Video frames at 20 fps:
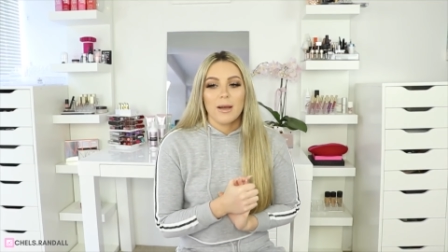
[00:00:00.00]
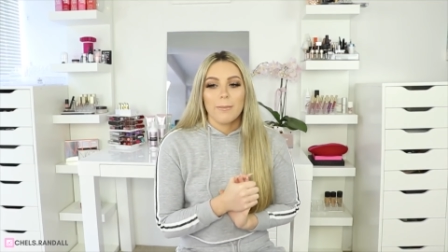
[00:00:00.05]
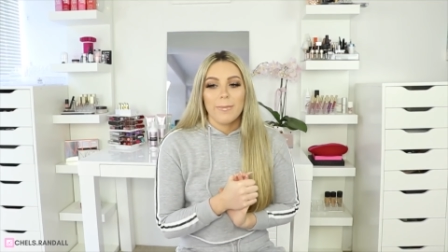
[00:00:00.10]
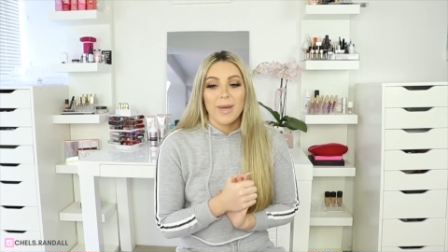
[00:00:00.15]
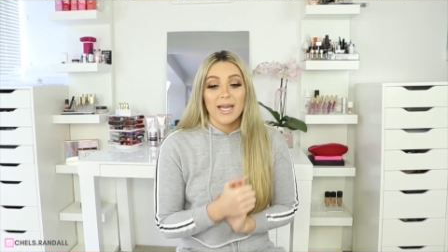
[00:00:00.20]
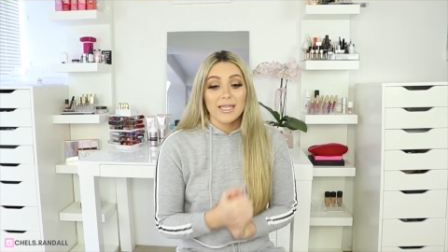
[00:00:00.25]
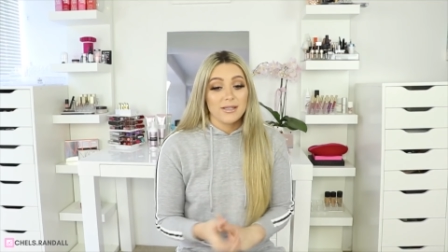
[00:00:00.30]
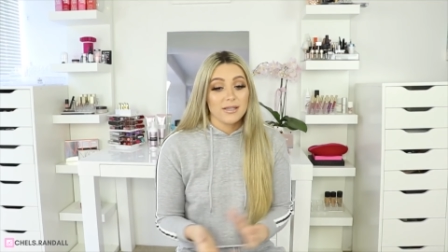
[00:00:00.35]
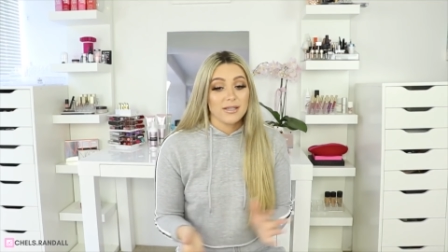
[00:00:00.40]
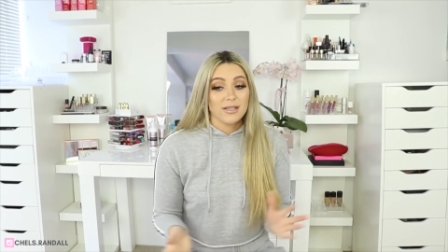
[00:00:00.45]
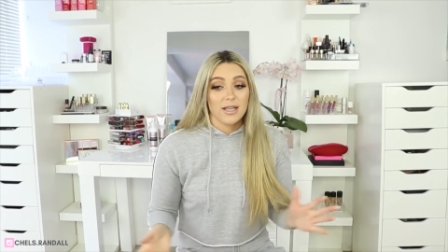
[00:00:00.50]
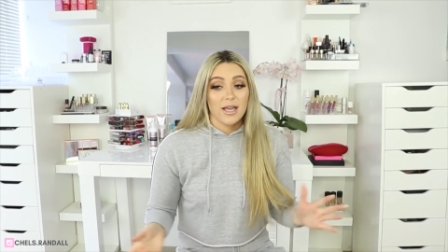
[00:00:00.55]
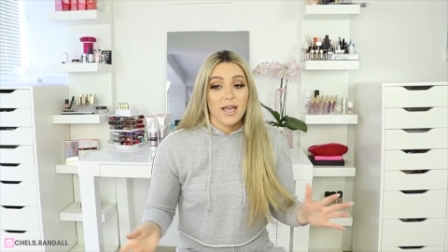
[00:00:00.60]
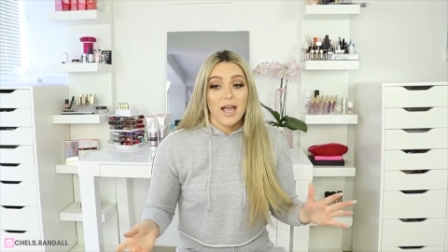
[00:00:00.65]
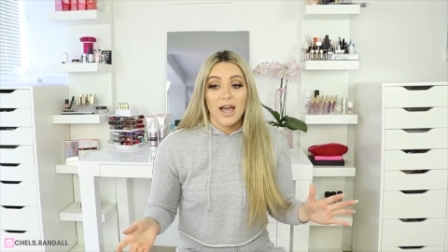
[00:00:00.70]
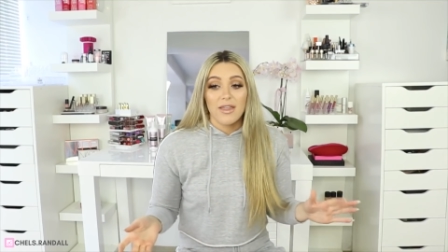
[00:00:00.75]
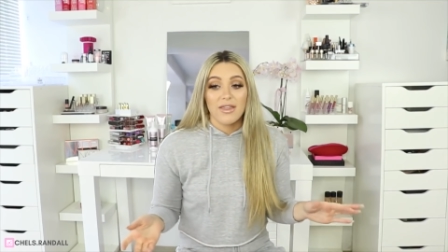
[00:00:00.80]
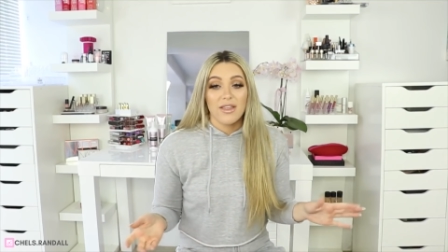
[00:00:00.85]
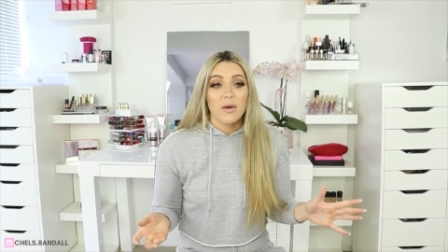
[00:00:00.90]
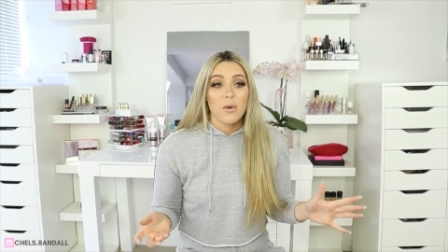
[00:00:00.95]
Basically,
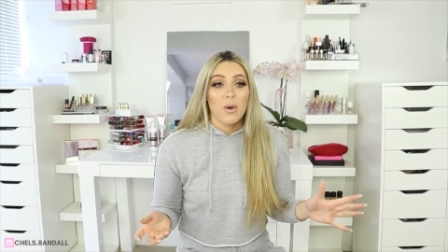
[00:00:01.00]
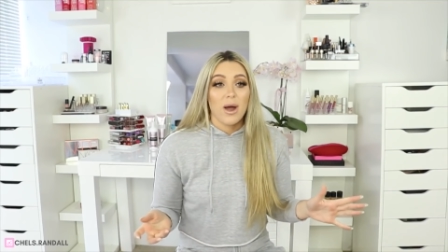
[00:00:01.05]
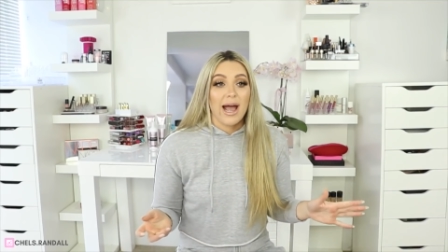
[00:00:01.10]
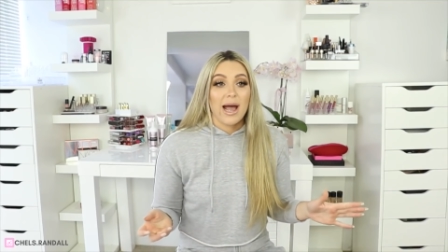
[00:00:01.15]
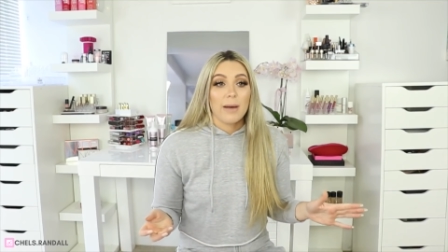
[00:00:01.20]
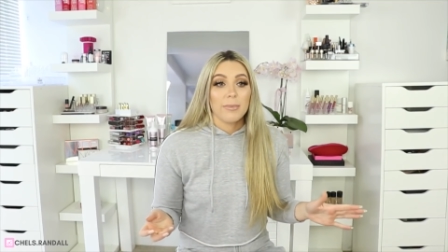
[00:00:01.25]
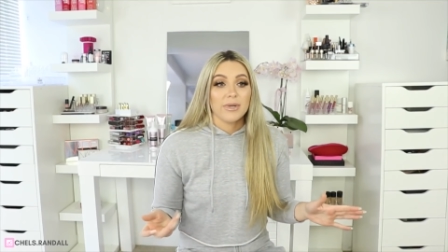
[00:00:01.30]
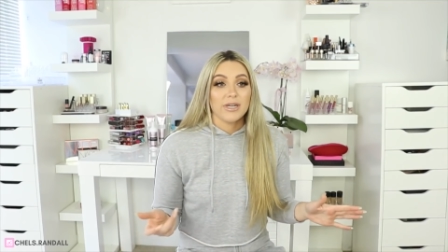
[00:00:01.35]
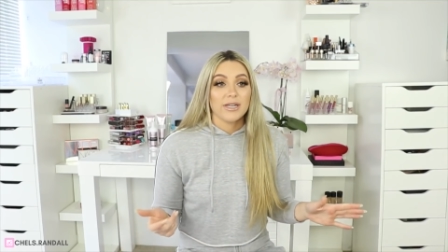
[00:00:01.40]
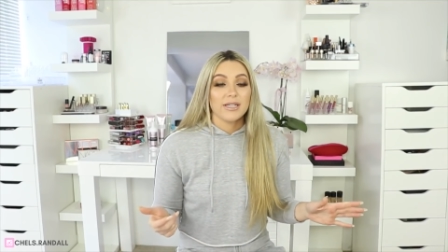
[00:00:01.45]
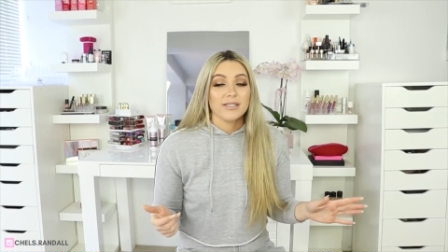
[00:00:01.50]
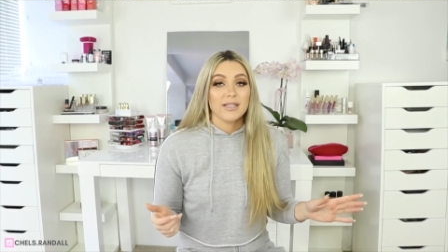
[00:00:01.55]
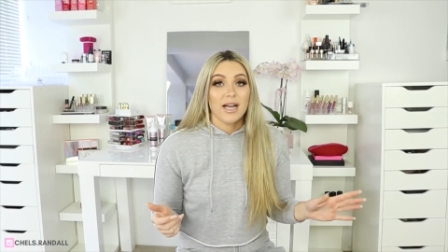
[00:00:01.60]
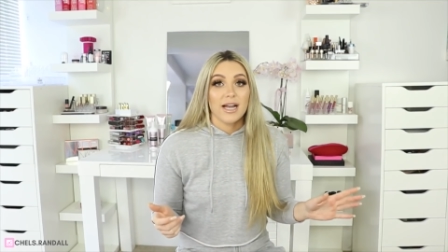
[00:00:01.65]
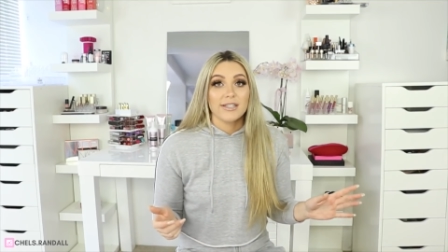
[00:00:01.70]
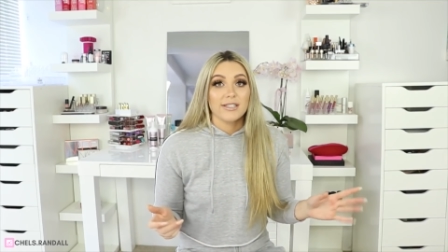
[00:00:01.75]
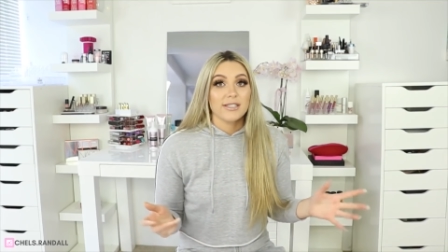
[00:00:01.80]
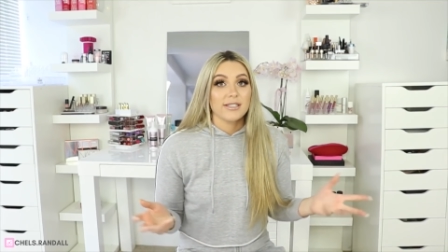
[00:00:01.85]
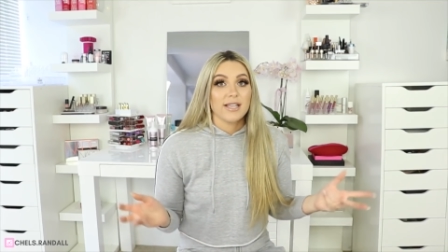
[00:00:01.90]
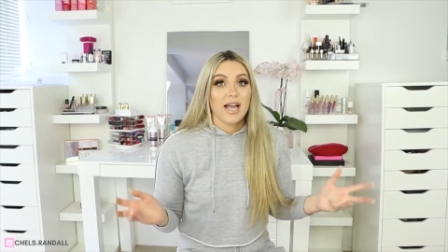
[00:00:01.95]
I think what happened is
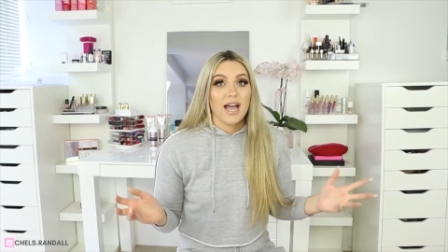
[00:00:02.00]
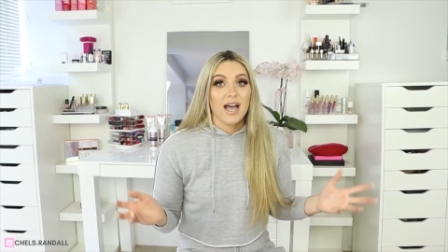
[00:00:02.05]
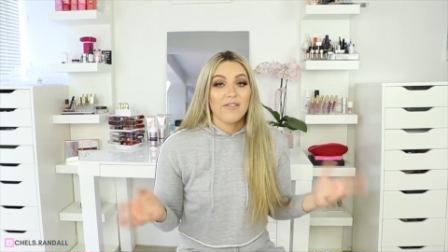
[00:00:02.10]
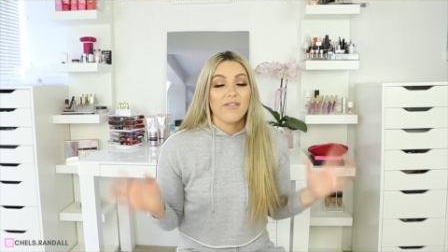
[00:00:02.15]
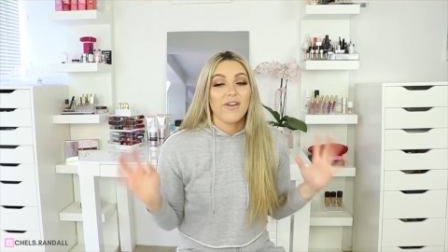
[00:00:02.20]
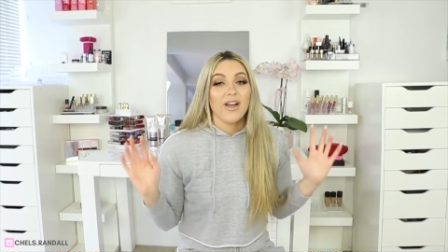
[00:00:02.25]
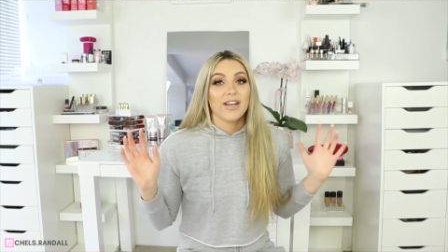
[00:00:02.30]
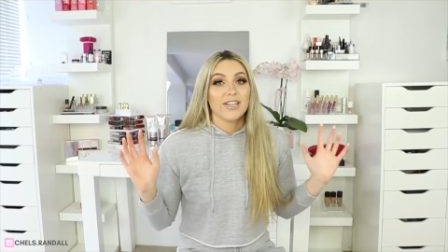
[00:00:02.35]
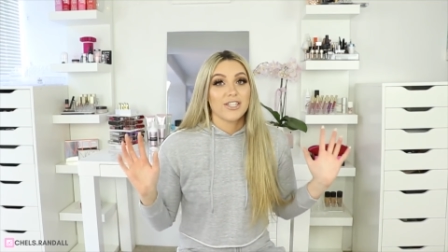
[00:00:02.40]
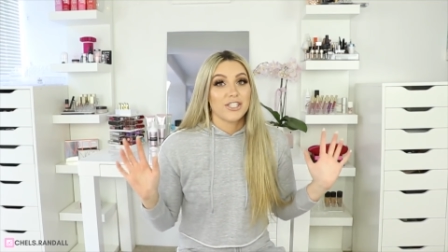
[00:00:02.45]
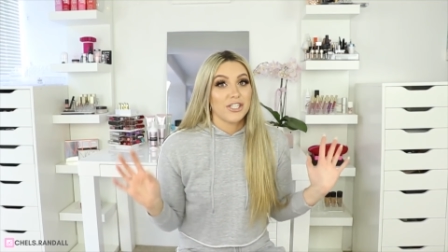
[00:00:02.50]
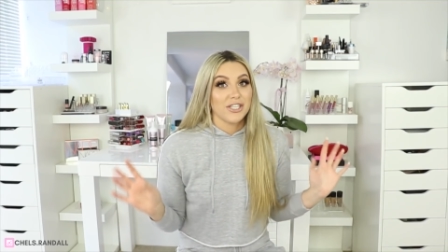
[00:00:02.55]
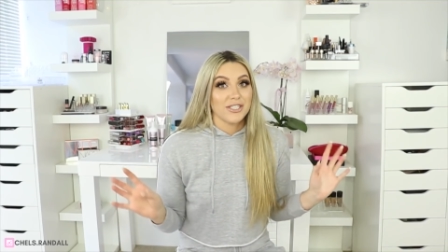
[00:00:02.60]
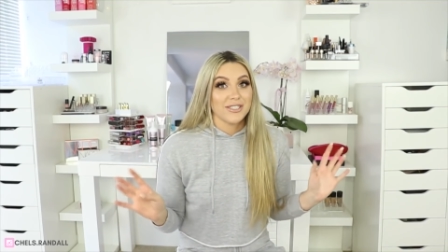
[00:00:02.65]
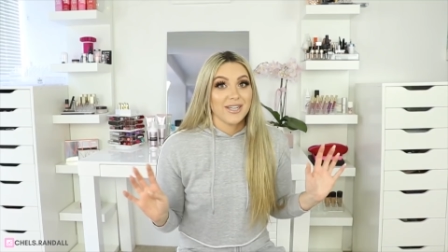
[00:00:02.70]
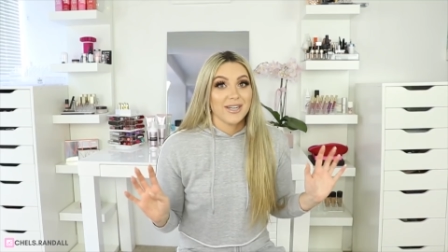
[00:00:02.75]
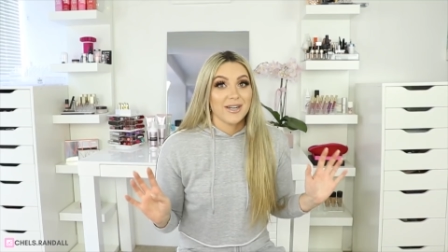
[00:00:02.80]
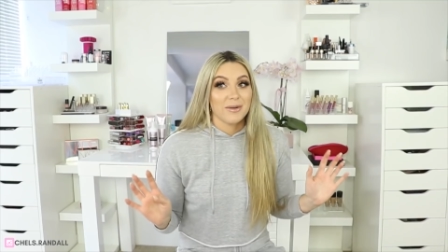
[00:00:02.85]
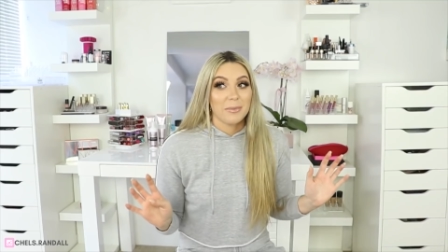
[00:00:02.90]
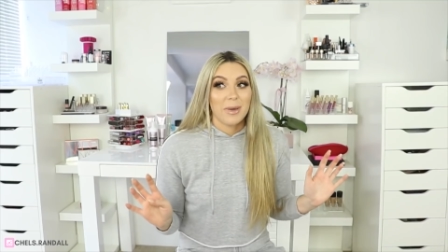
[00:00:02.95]
I just have a shit
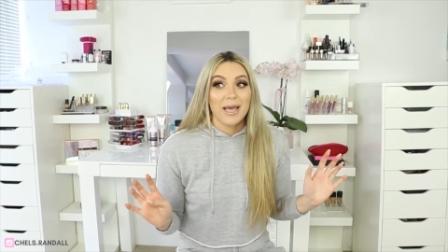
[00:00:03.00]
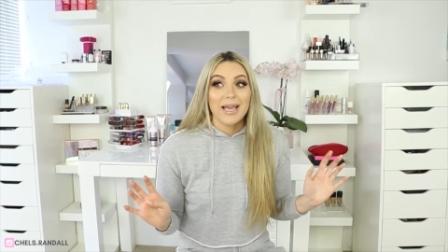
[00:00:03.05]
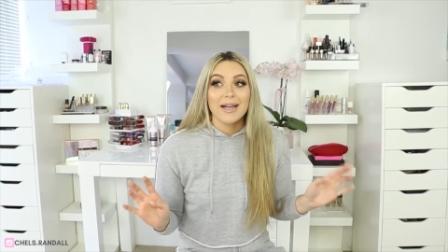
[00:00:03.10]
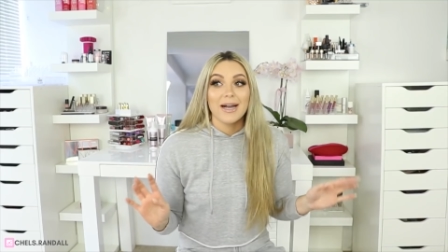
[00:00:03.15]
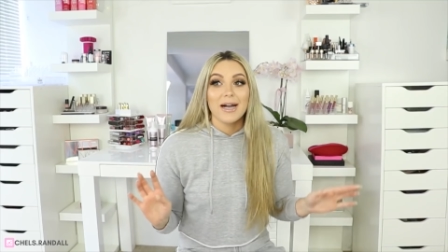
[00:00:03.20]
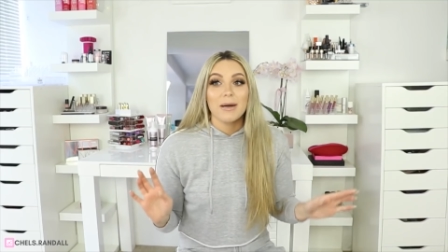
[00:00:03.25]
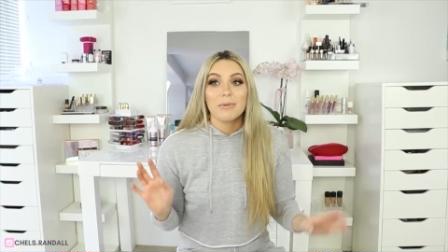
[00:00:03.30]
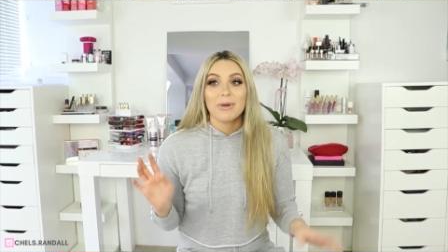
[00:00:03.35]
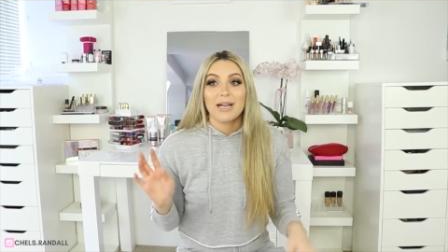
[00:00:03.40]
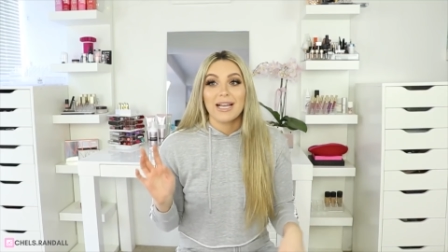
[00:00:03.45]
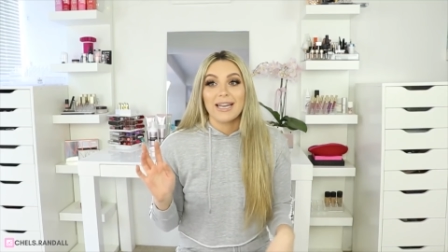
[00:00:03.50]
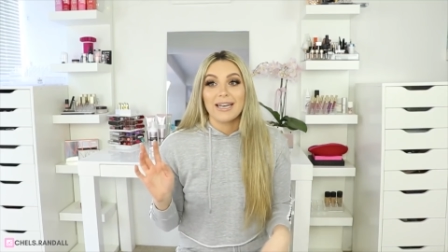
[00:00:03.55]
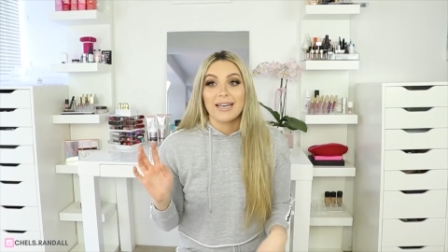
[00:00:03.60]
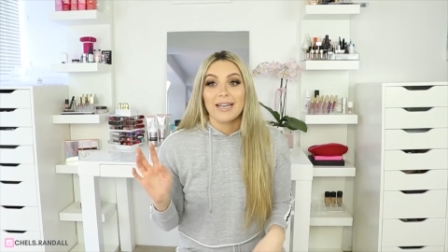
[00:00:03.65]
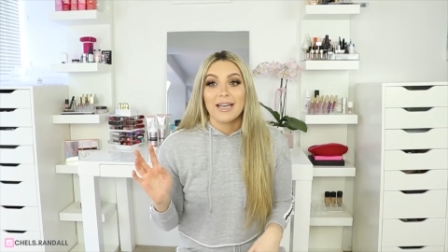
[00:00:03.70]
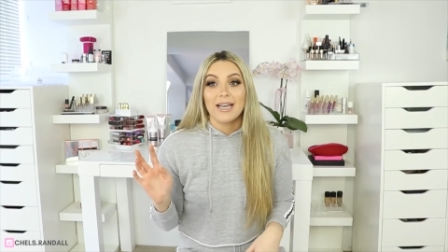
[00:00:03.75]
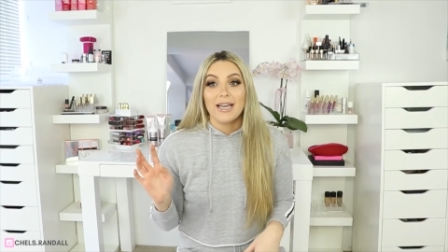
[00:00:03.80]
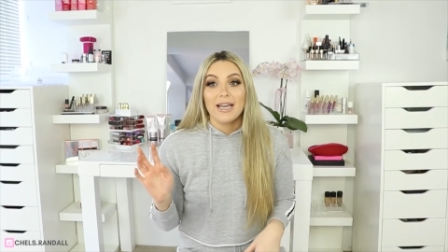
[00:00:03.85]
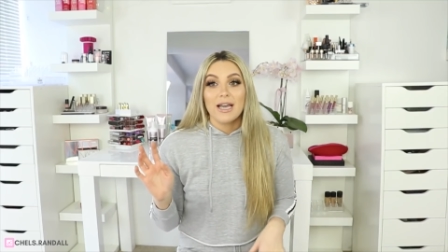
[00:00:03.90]
ton of makeup and